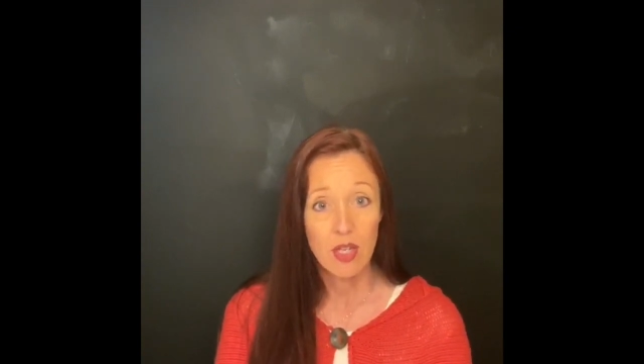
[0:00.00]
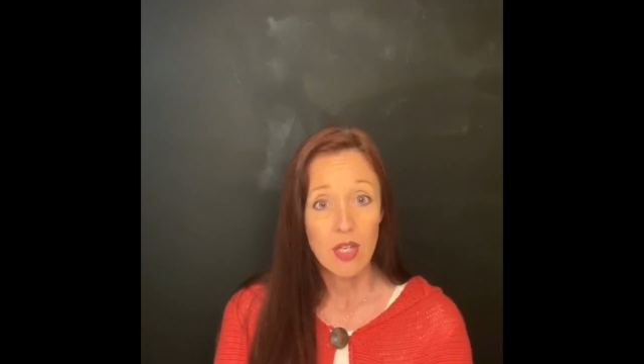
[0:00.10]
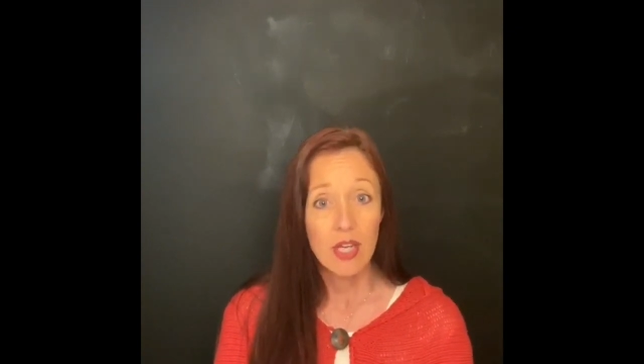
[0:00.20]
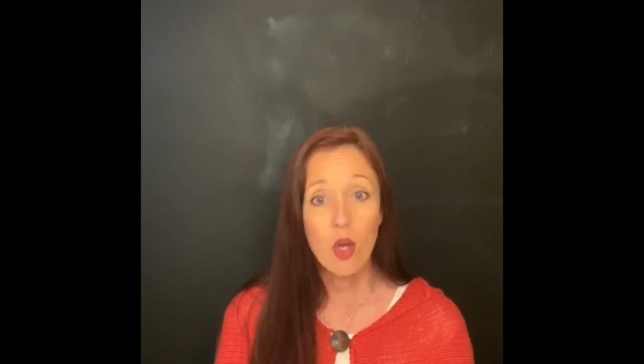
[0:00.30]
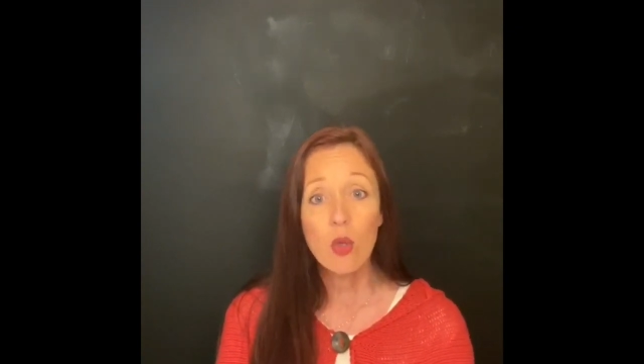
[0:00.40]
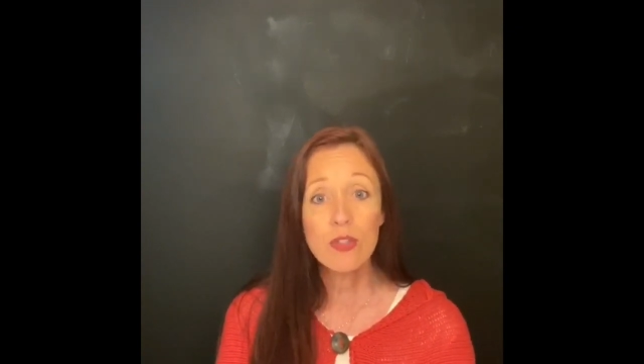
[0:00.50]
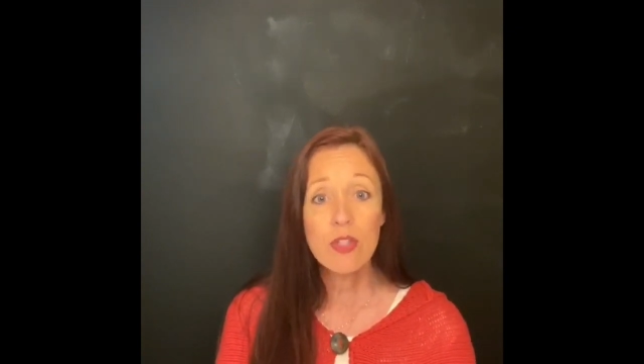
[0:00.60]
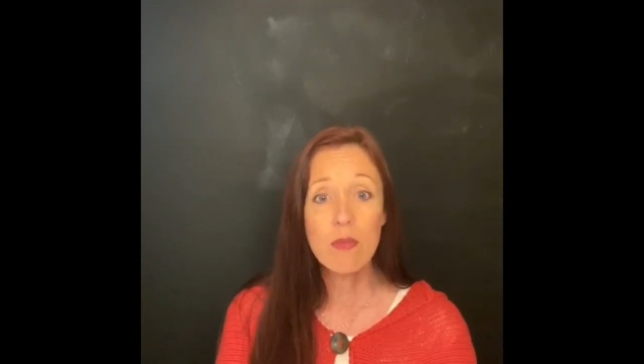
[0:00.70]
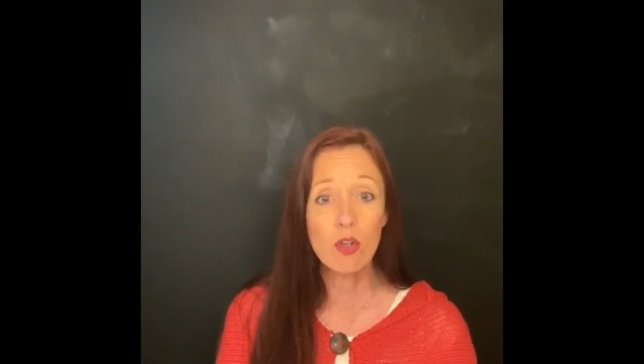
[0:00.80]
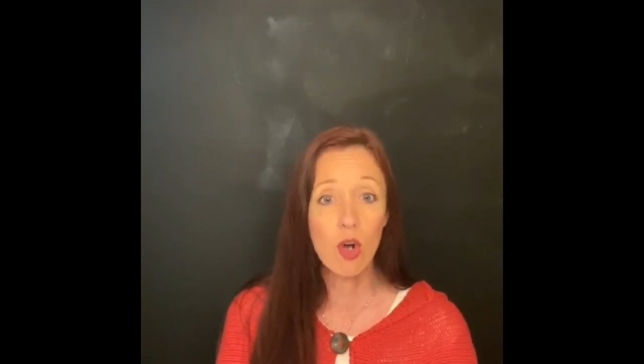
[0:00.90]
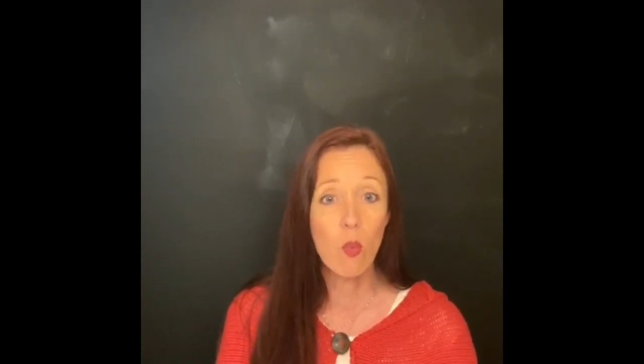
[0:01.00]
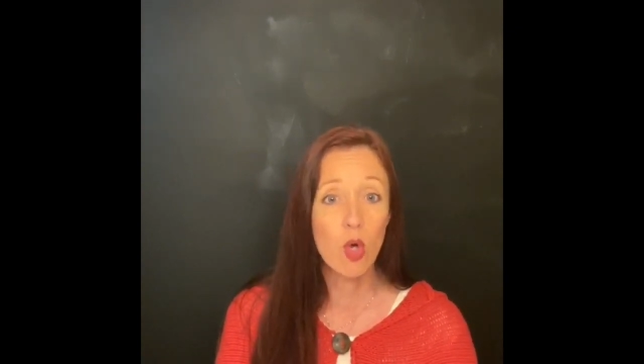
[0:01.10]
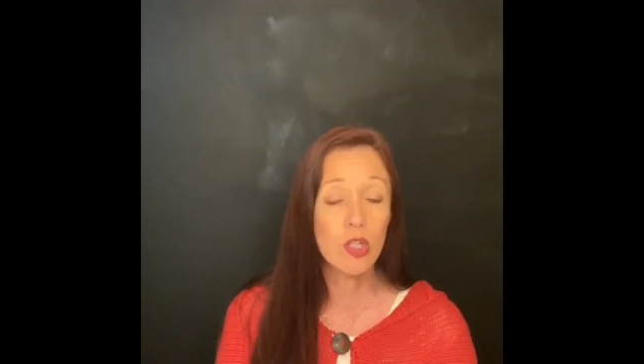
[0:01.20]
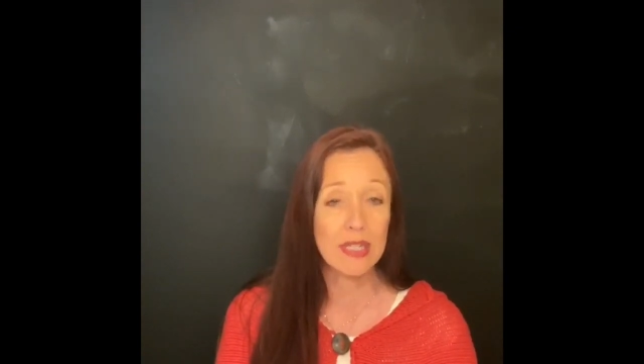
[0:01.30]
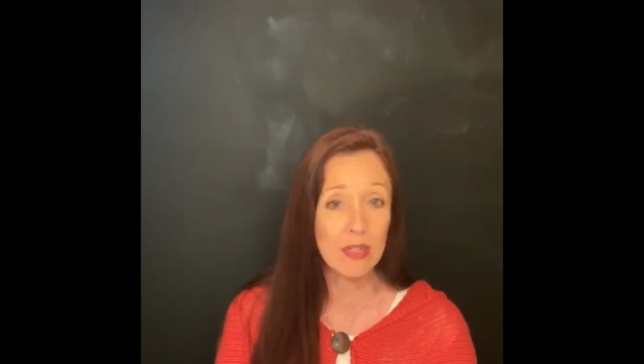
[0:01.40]
It holds the mineral
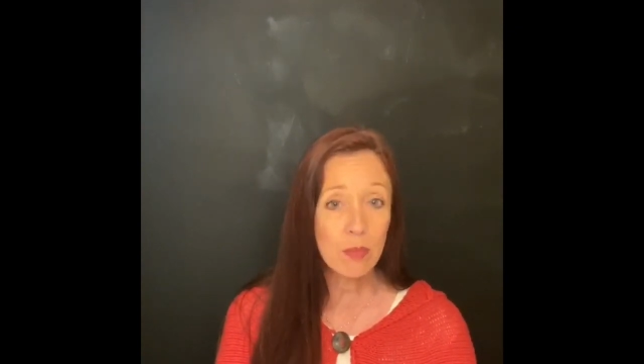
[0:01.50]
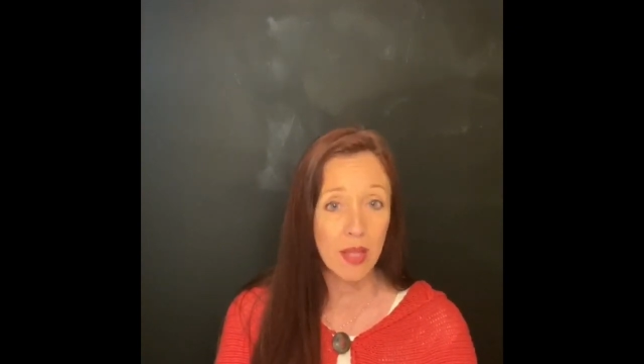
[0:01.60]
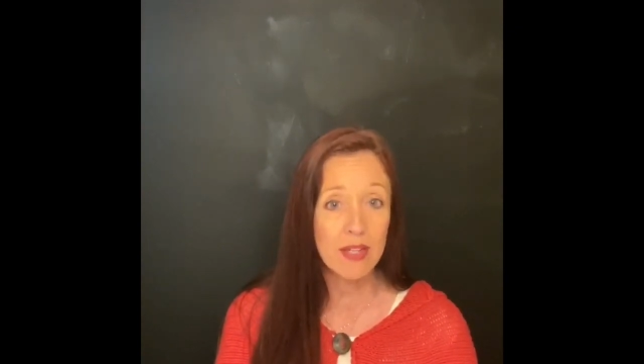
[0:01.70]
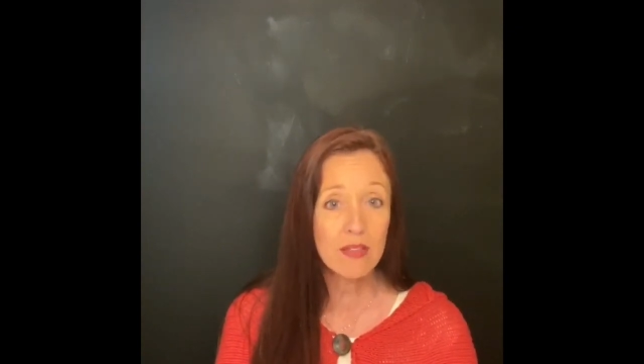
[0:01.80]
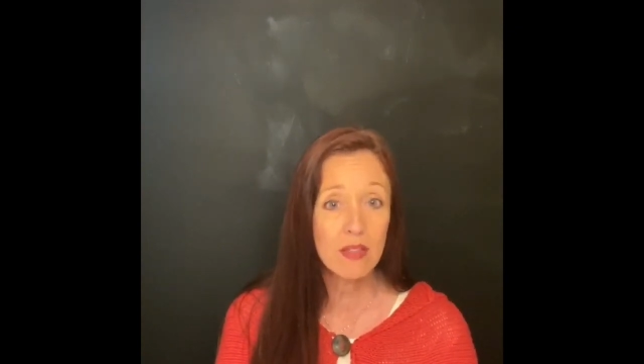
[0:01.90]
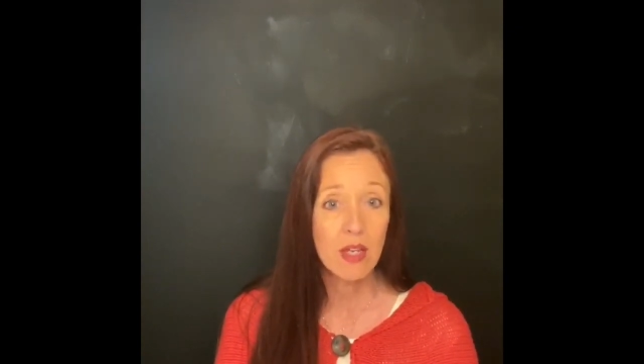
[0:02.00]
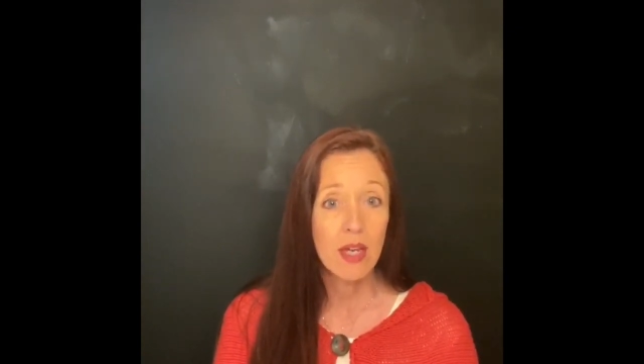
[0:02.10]
wool in place,